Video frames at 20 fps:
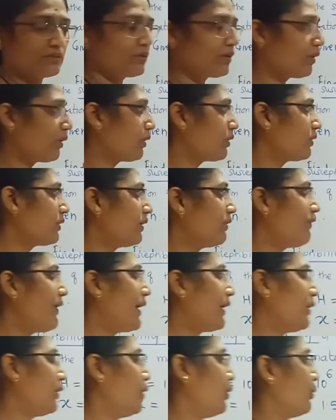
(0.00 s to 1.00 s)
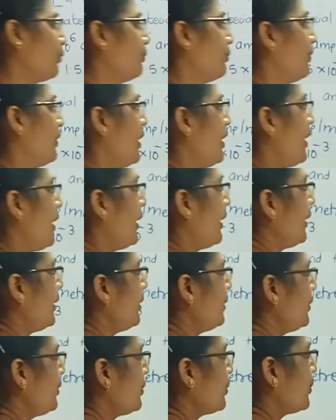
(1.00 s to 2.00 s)
or the vacuum,
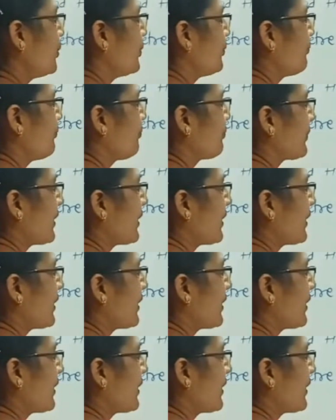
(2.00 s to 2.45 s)
into